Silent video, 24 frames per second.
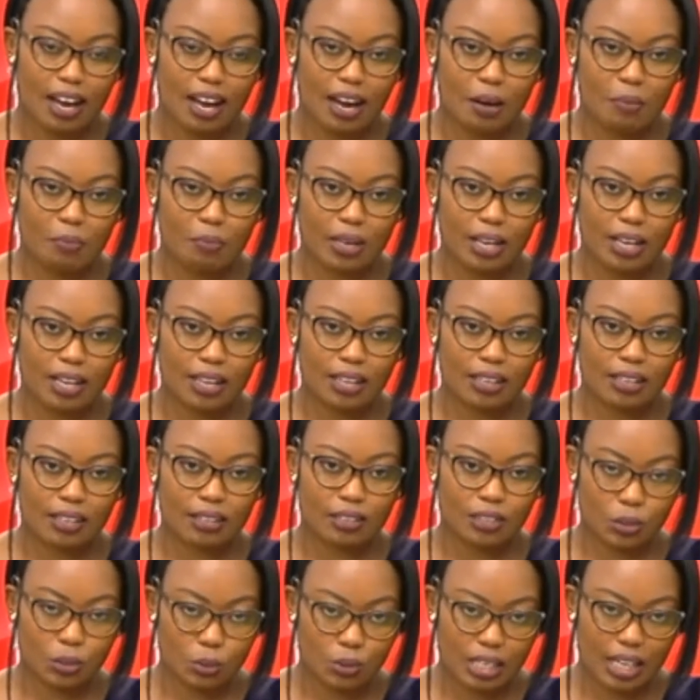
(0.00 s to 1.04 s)
um, uh,
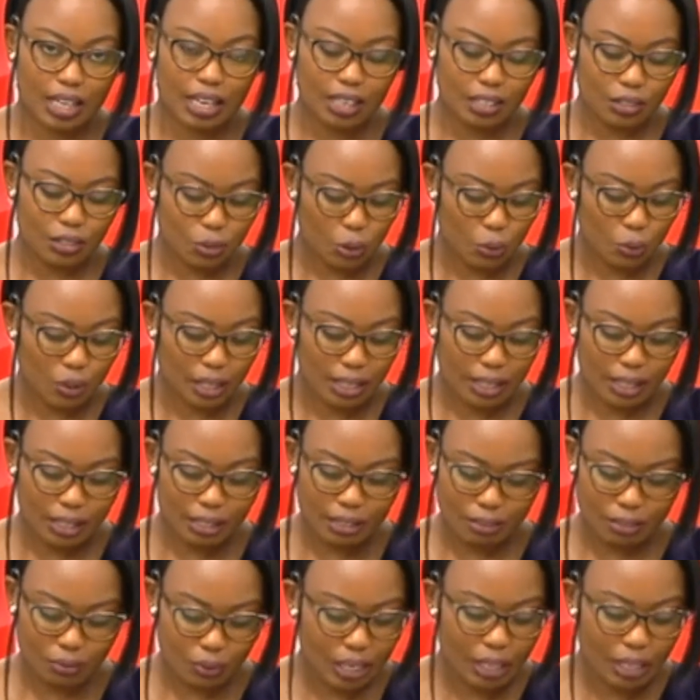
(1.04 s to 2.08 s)
today. So we
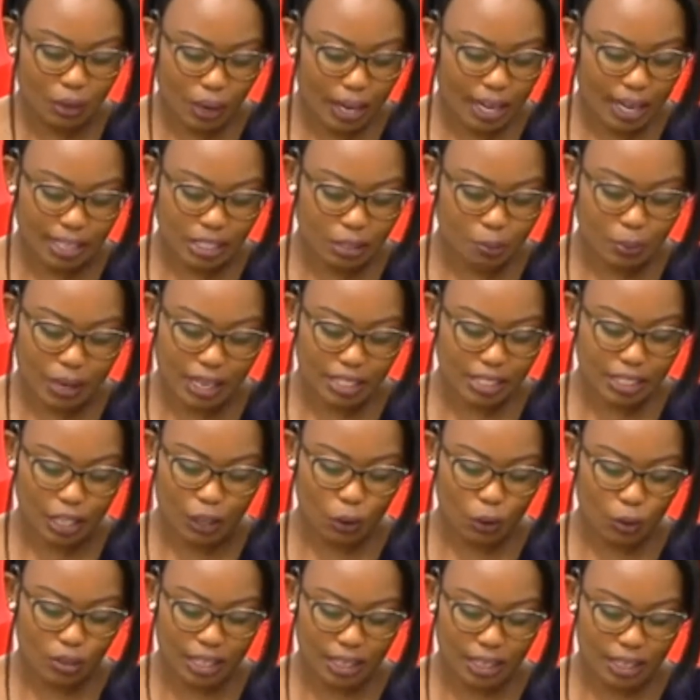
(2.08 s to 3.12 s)
really quite expect a
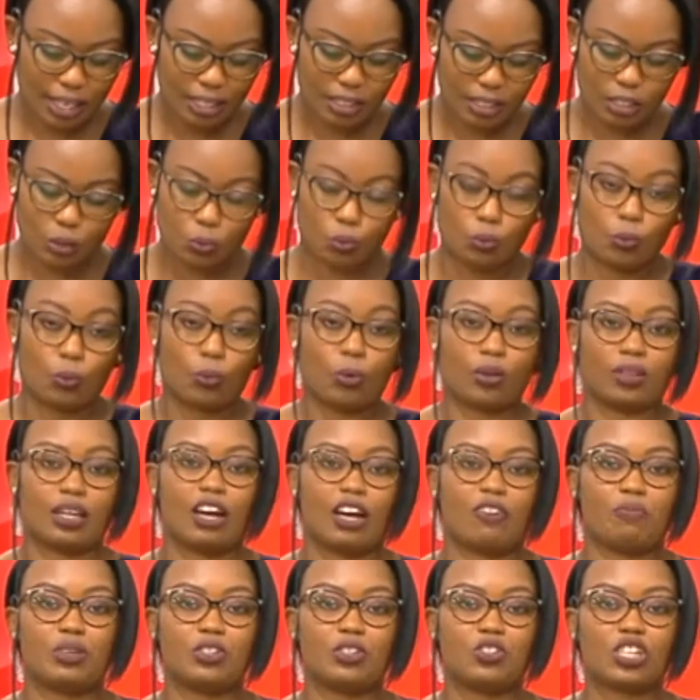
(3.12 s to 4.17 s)
lot, and that's just what
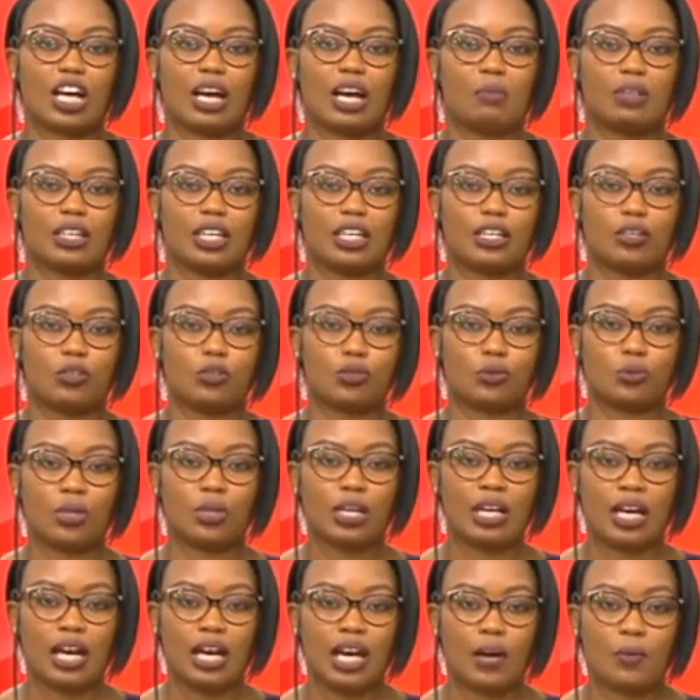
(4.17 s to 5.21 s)
they have been chiming into
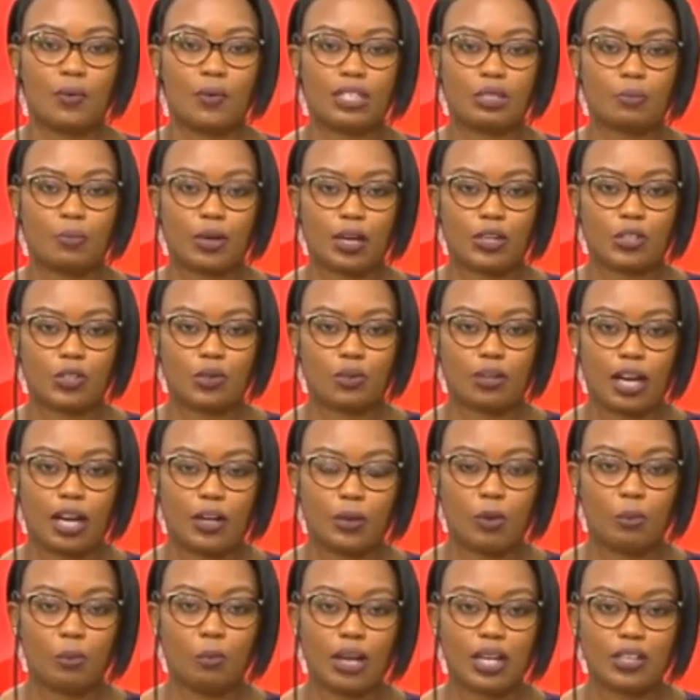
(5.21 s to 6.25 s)
in respect to
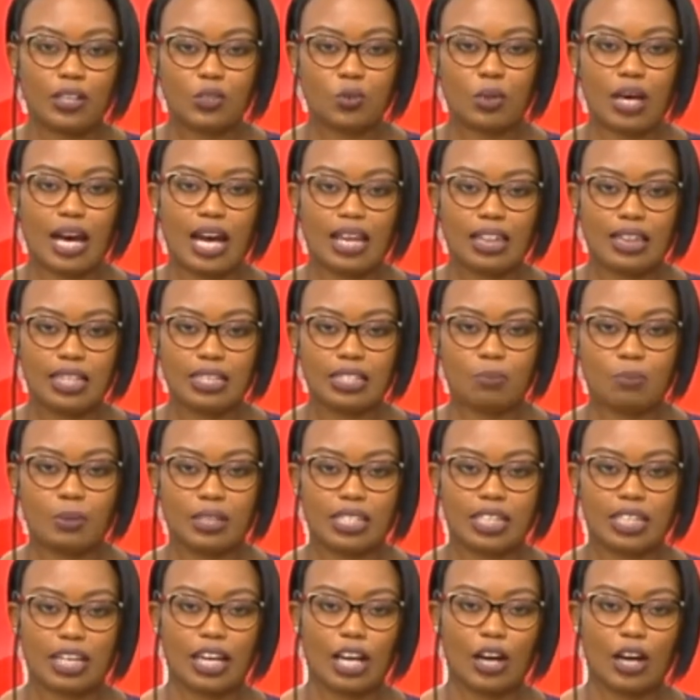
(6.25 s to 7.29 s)
that. Good place to end this
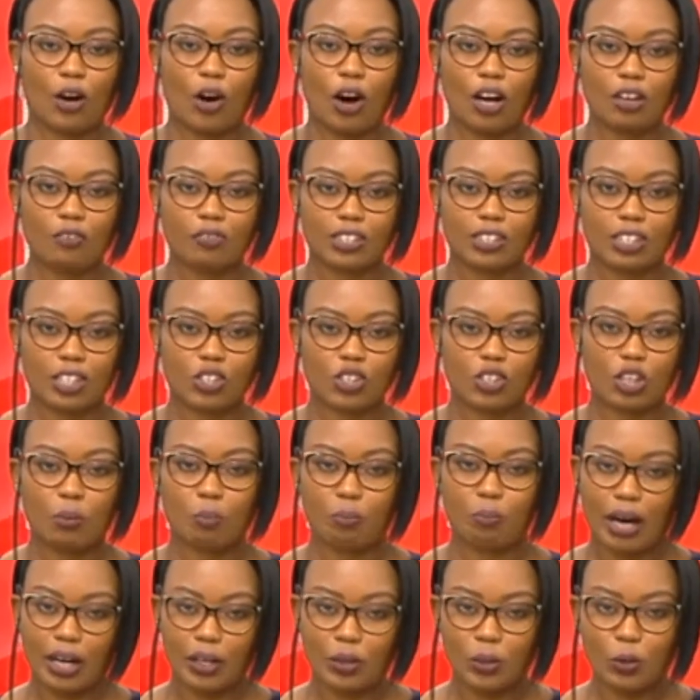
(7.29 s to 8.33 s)
particular
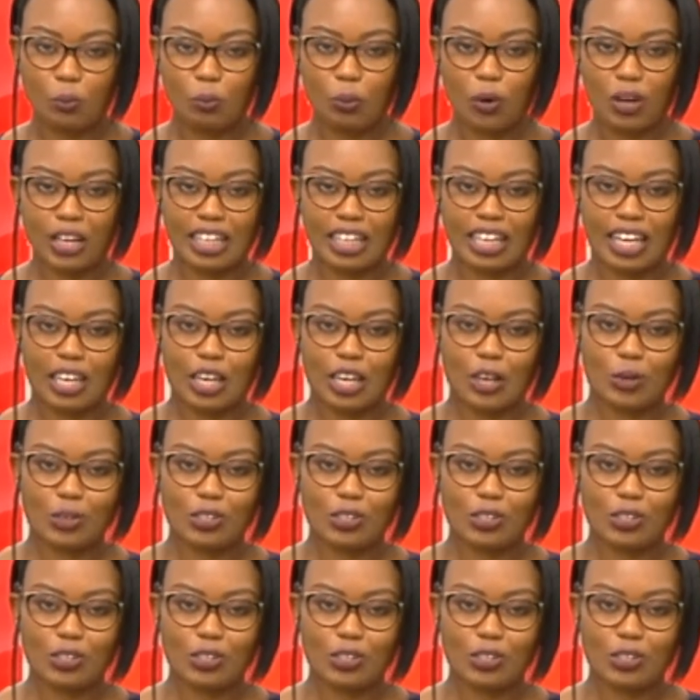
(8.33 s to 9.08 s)
conversation, but Good Morning Kenya